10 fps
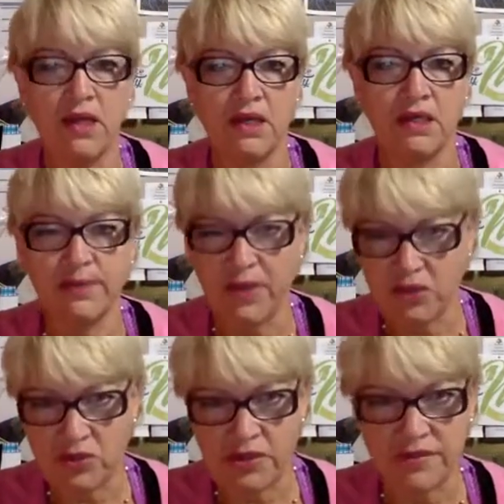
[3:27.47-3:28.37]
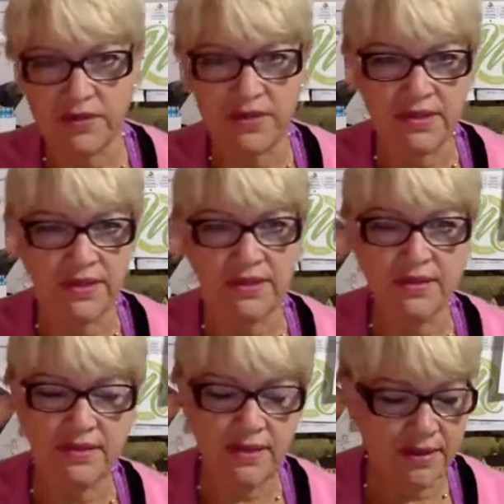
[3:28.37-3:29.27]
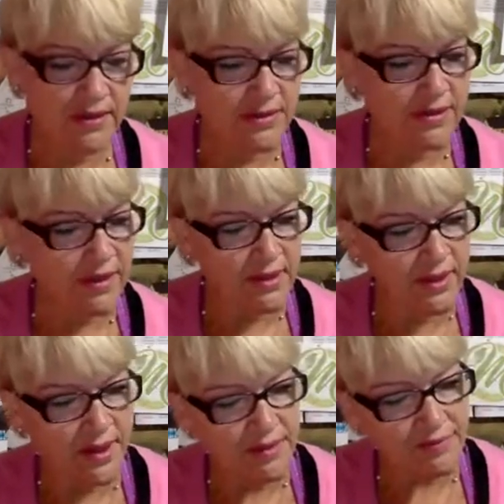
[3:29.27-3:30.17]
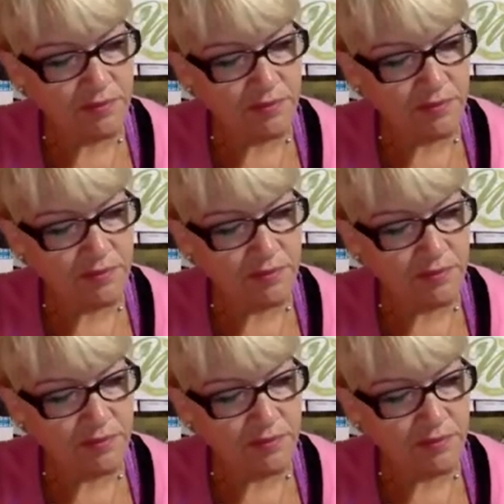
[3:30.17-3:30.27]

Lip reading: spatial differences and things like that.